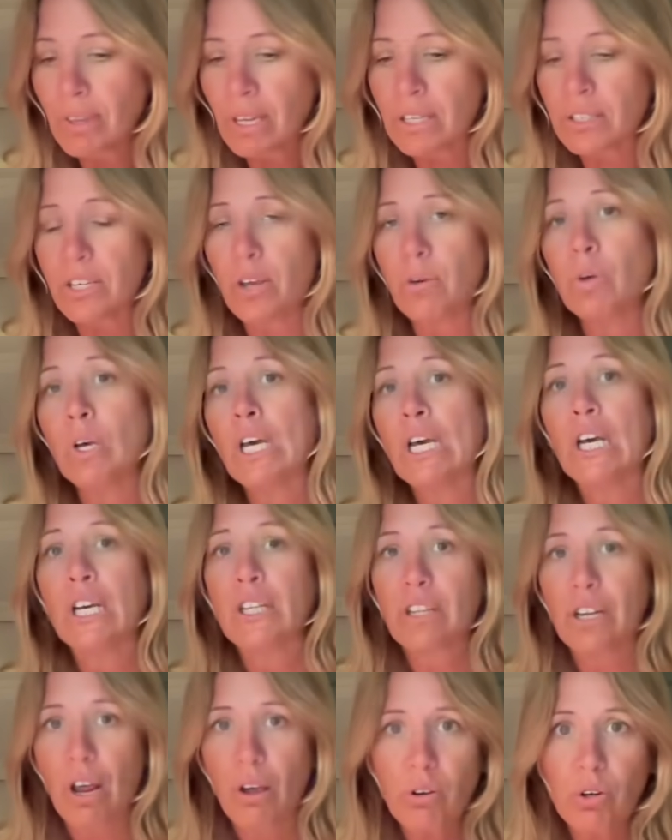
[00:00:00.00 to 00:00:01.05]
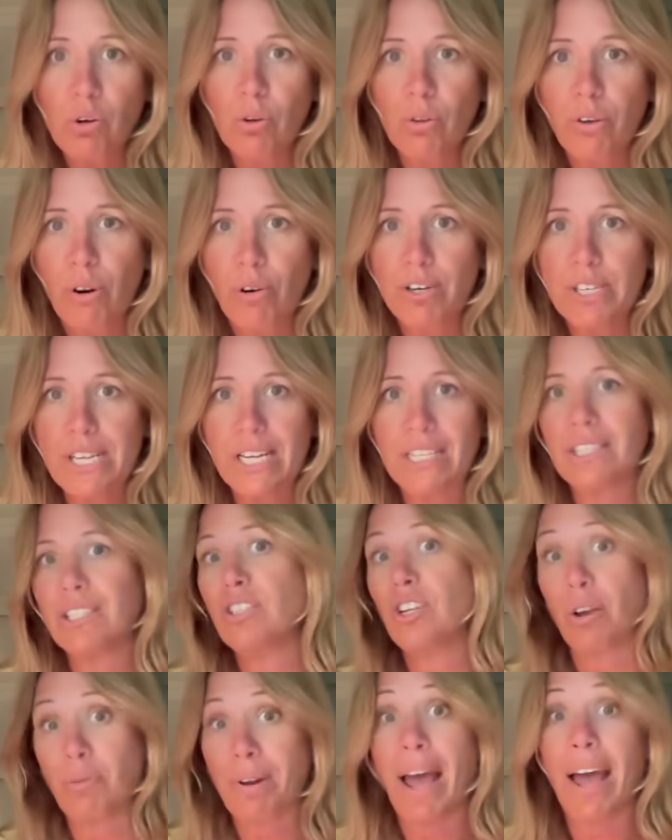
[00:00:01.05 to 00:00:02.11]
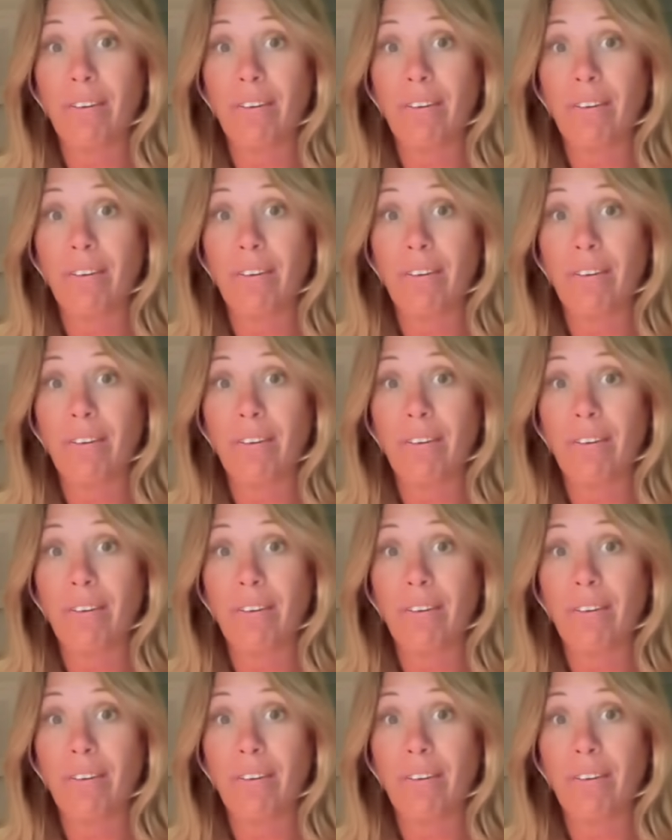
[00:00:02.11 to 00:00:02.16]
So the local authorities don't